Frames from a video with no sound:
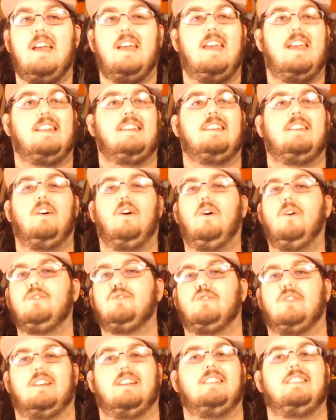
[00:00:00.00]
he did
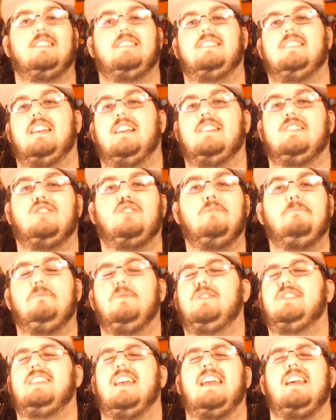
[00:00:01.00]
Ultra Instinct
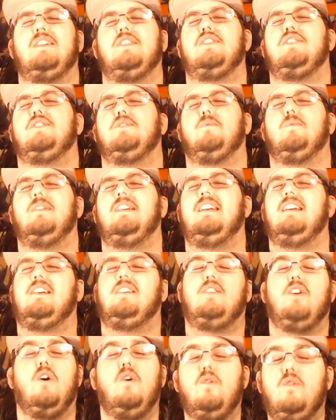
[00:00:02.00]
Super Saiyan 3
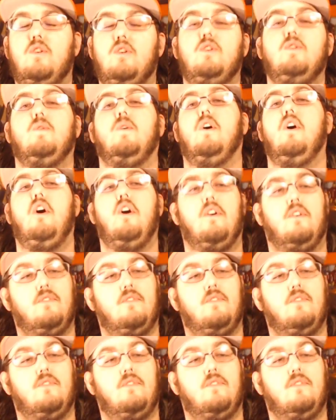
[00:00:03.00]
Goku